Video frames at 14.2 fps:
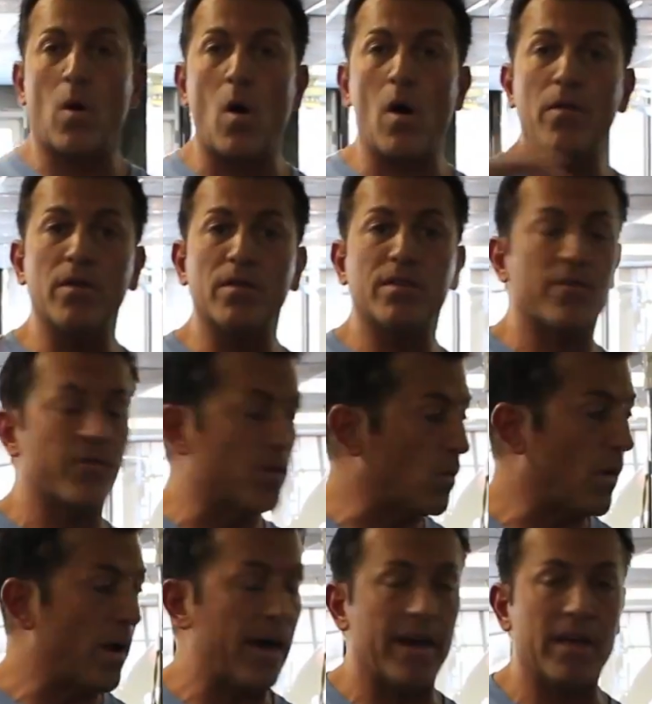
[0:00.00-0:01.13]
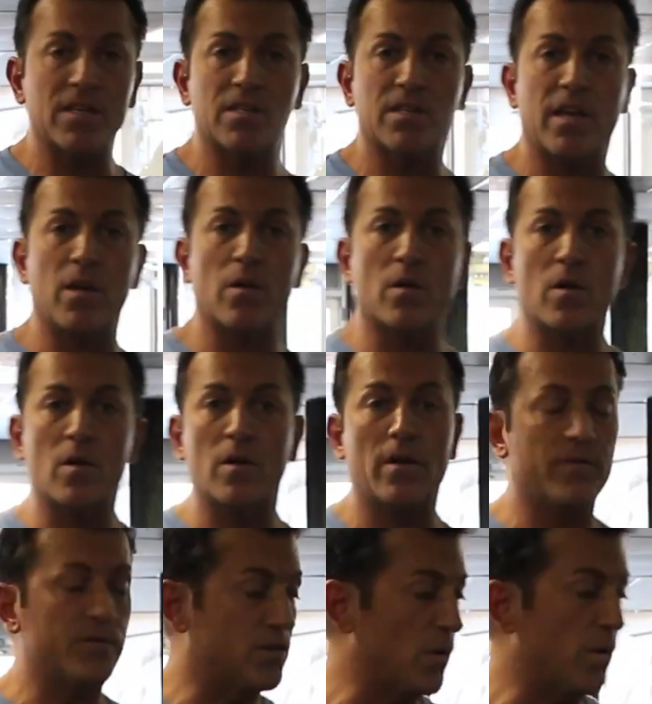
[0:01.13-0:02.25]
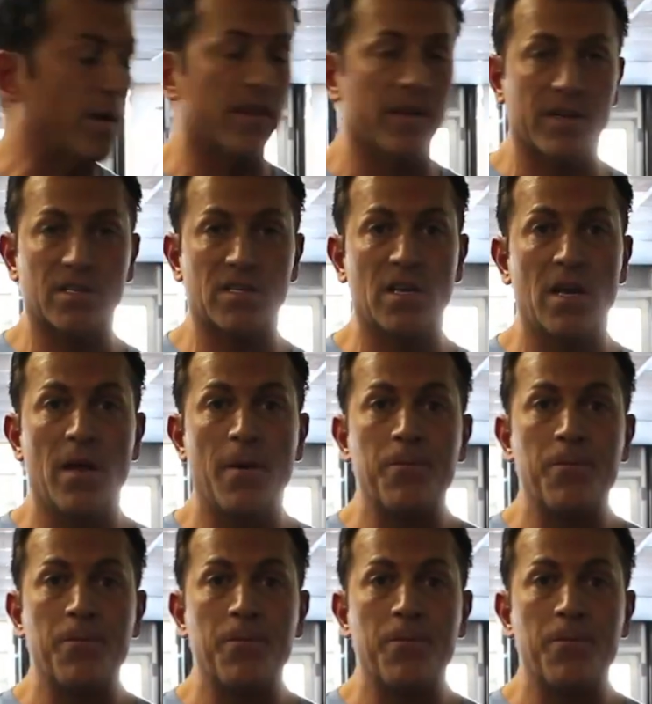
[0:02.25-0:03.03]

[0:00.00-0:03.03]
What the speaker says: all the different ways that you heard of doing this.